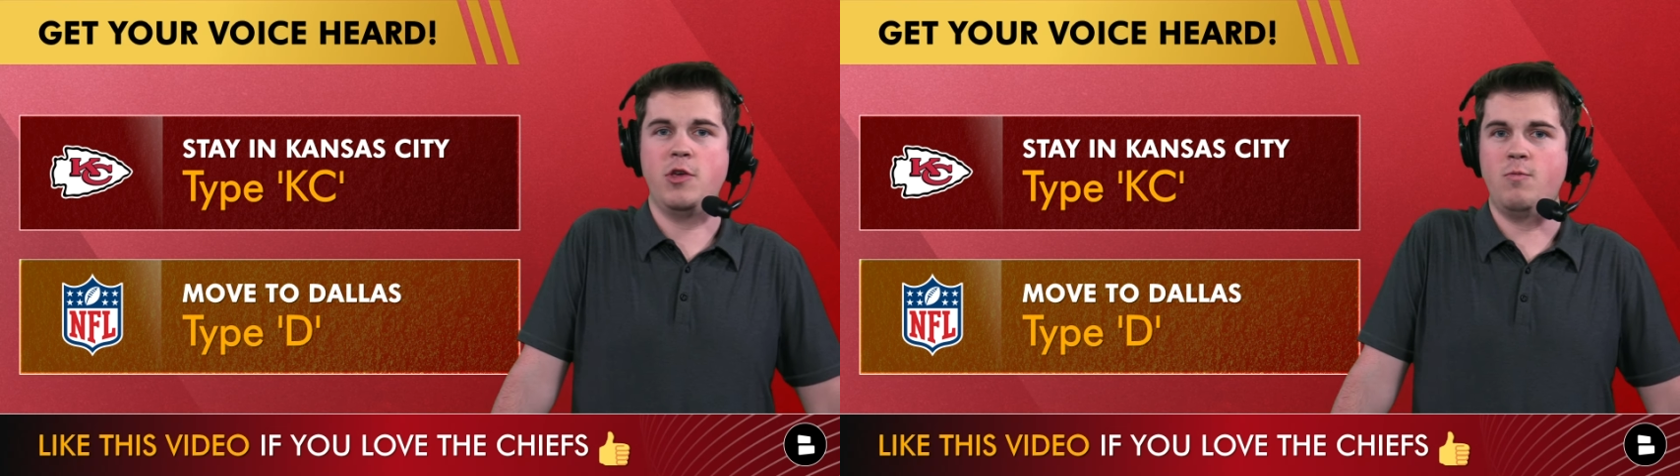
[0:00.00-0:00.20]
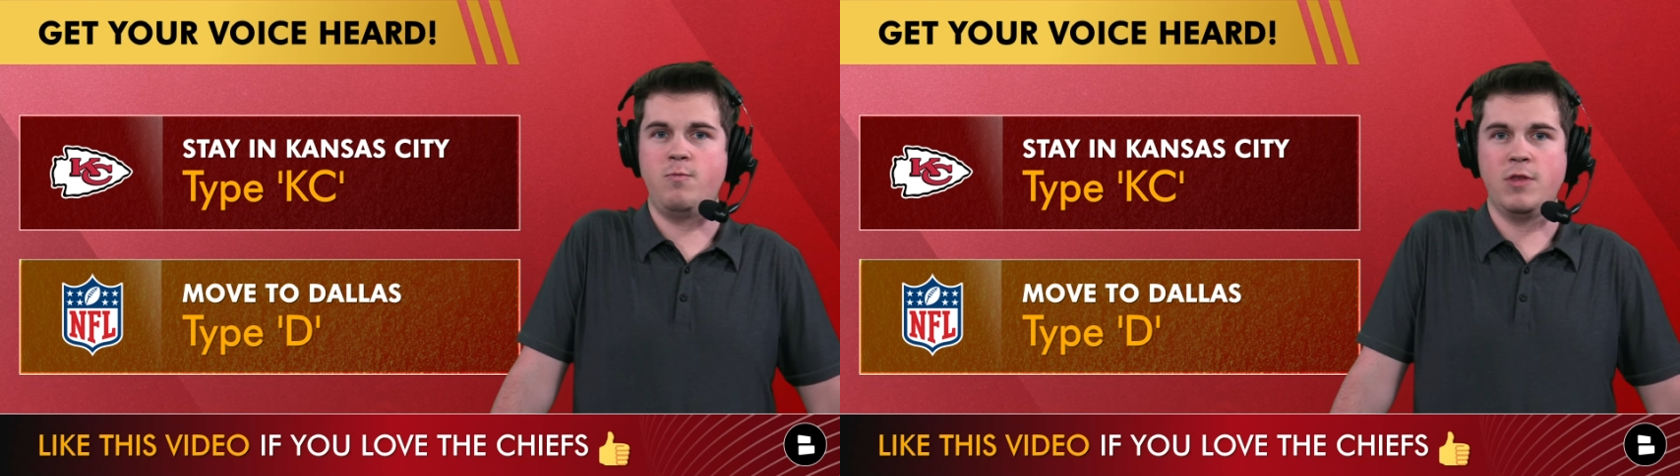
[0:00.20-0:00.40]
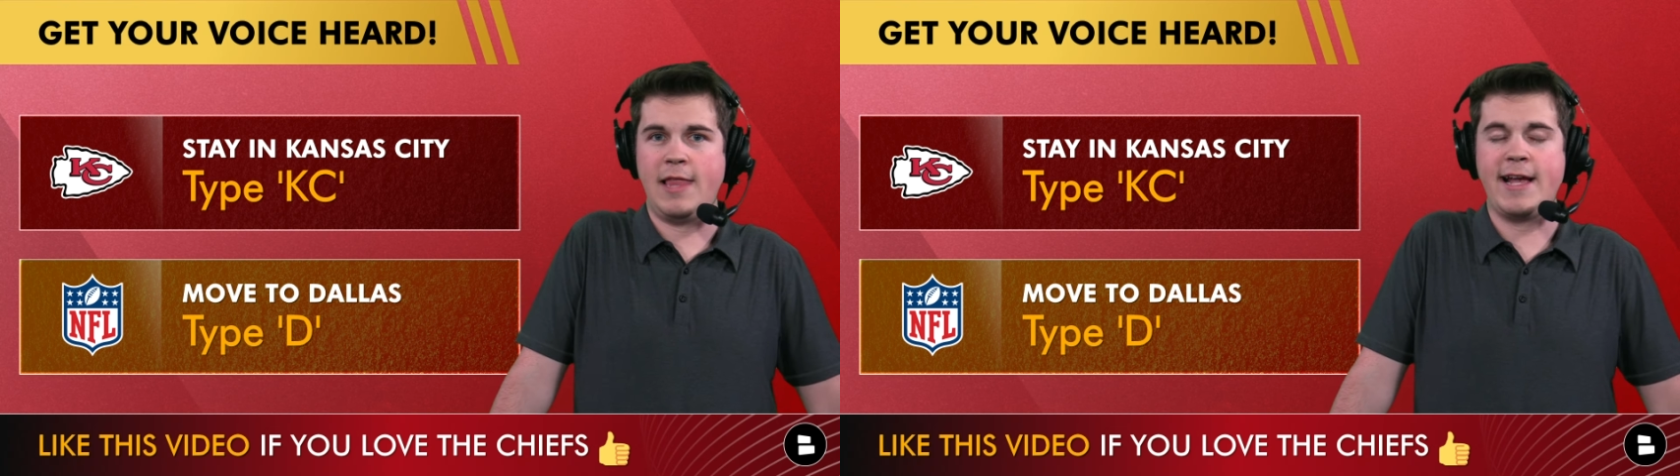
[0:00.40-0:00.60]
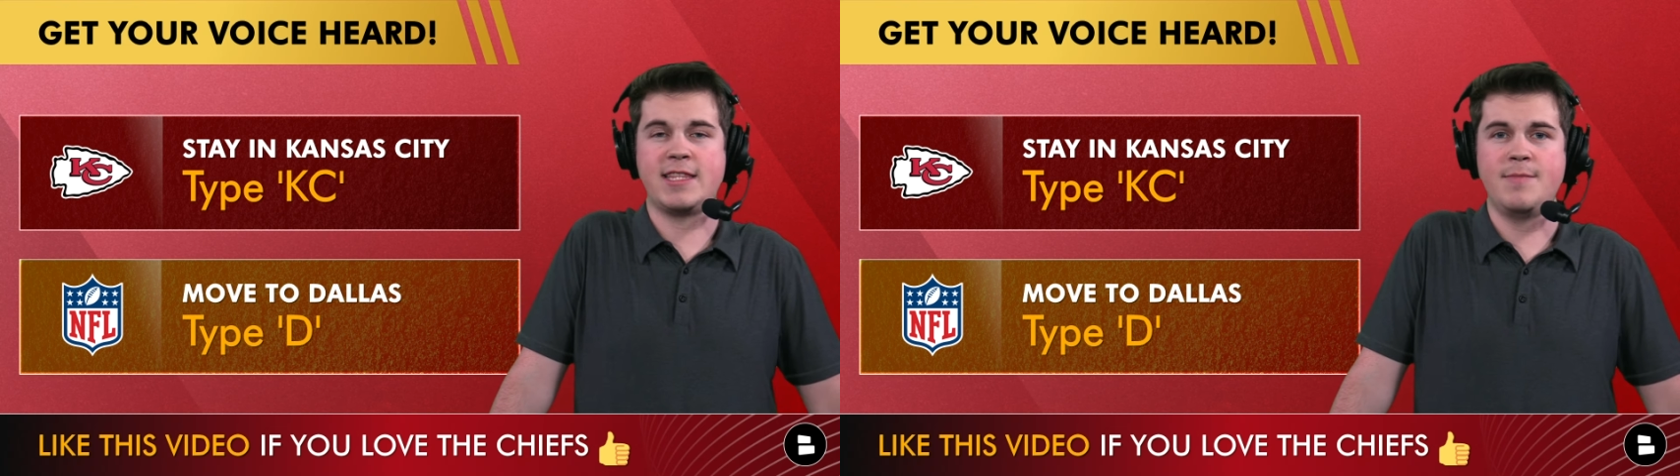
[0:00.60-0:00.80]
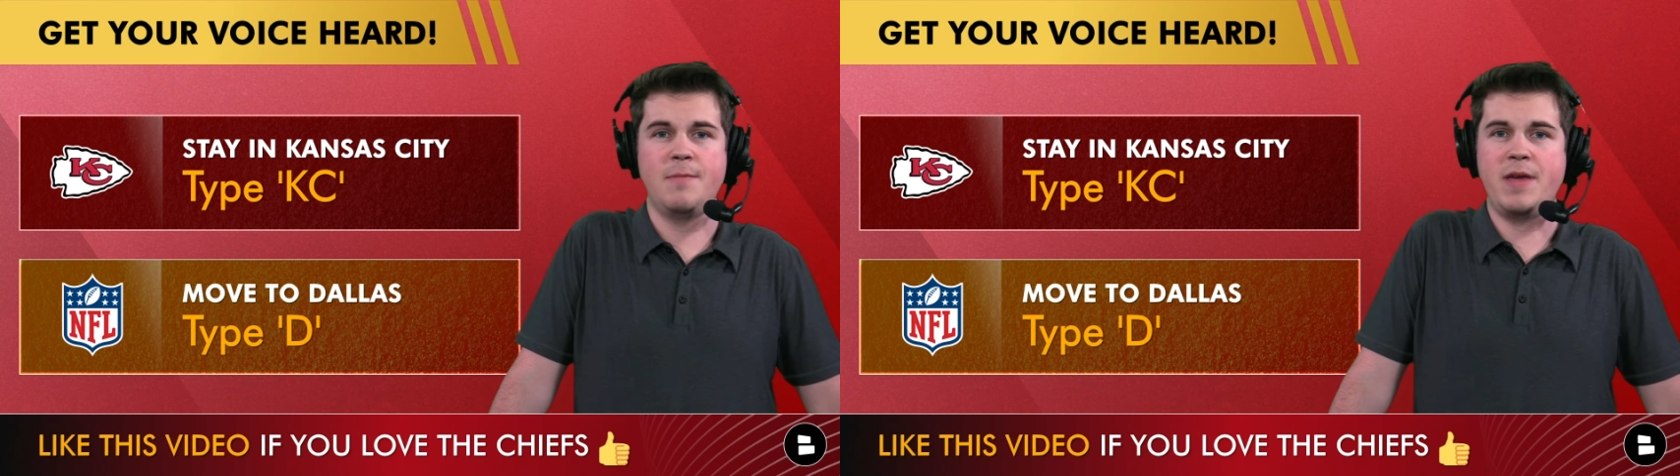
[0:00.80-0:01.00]
you would like
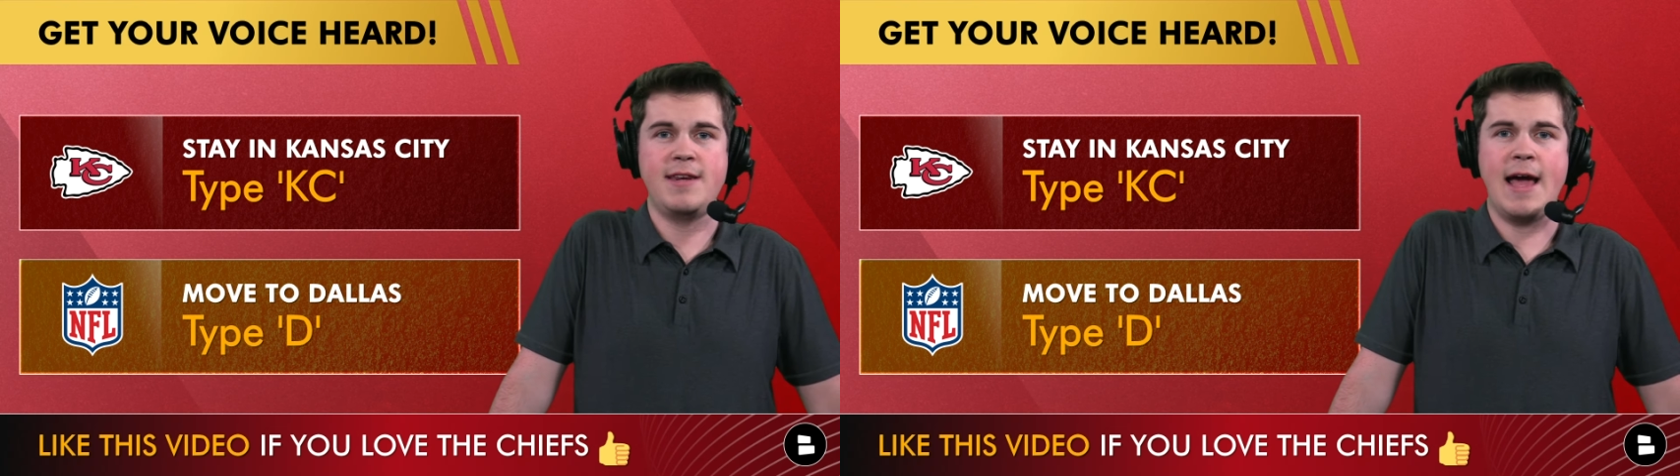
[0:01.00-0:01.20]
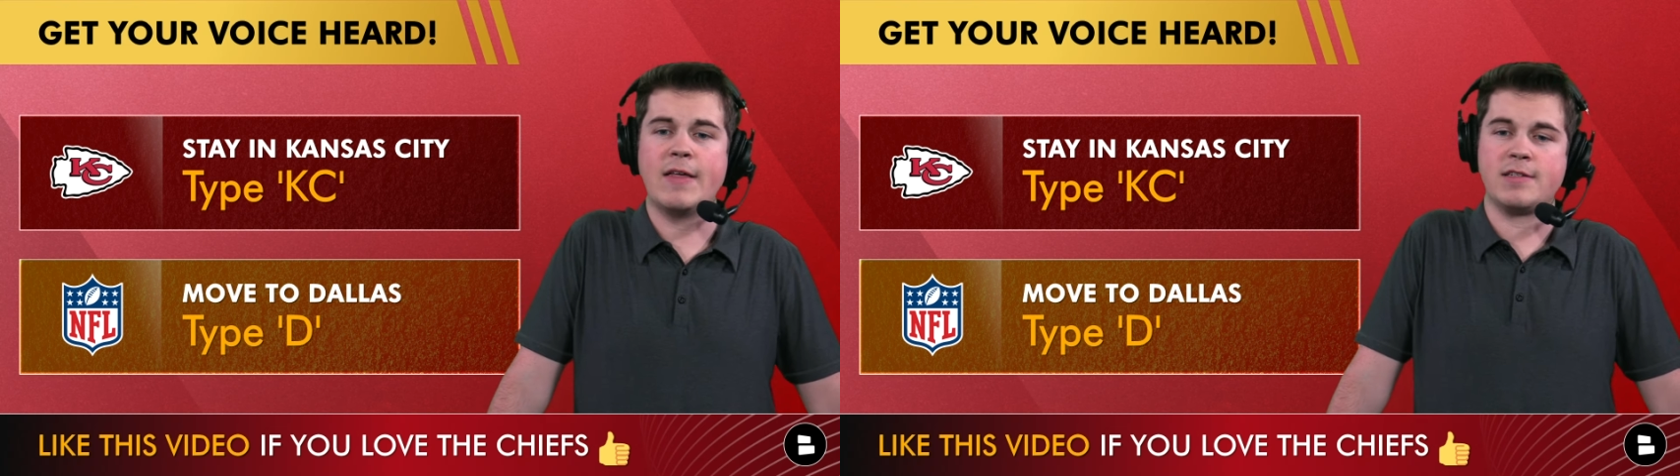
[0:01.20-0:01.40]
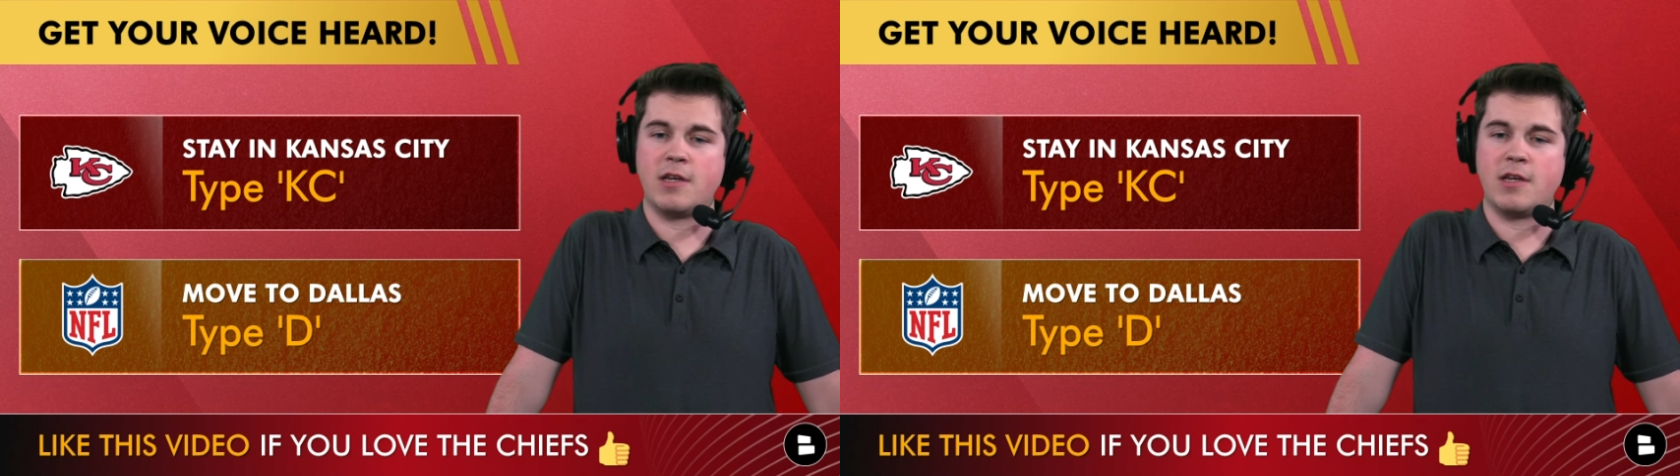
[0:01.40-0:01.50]
them to be in Dallas,